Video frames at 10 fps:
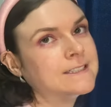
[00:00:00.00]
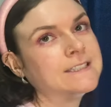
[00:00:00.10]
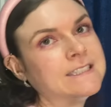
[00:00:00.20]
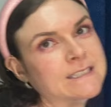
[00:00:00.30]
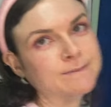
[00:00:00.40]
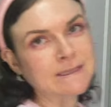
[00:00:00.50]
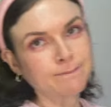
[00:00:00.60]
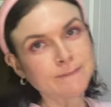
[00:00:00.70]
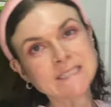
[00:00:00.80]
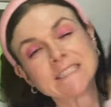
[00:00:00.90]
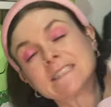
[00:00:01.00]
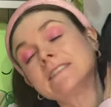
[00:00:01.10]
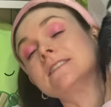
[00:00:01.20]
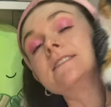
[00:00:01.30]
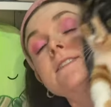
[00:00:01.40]
This is my
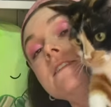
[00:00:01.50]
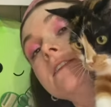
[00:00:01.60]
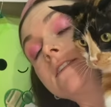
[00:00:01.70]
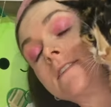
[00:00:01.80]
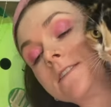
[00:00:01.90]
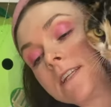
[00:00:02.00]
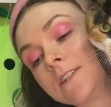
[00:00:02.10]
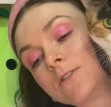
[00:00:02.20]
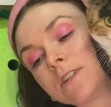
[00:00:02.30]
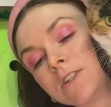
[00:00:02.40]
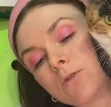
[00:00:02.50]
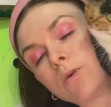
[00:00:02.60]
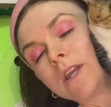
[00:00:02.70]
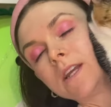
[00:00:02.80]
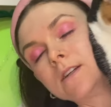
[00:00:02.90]
biggest sensory
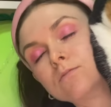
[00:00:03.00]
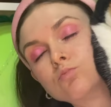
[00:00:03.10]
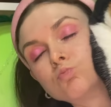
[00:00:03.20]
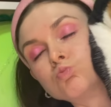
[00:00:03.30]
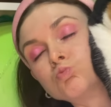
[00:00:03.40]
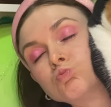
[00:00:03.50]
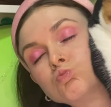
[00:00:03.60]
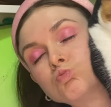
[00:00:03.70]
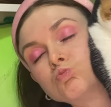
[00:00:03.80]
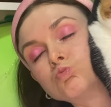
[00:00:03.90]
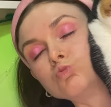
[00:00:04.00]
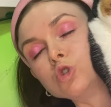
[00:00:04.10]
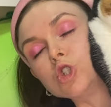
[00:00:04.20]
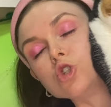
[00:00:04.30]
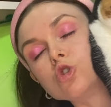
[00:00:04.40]
toy.
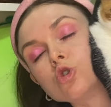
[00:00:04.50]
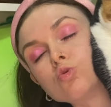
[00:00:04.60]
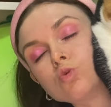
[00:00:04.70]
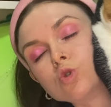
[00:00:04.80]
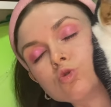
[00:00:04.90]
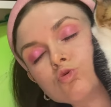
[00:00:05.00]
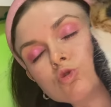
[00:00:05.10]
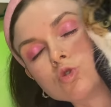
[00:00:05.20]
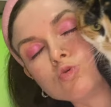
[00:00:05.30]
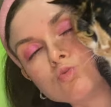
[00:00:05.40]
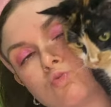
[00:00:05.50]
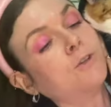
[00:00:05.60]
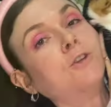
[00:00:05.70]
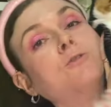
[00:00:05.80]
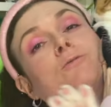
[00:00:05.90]
She's so little,
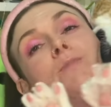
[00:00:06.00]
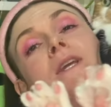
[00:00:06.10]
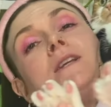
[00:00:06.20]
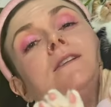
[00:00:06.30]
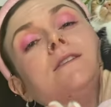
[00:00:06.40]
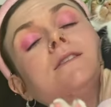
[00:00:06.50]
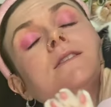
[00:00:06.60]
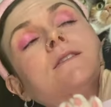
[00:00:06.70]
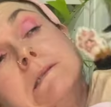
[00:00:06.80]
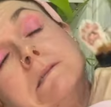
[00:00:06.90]
little peeps.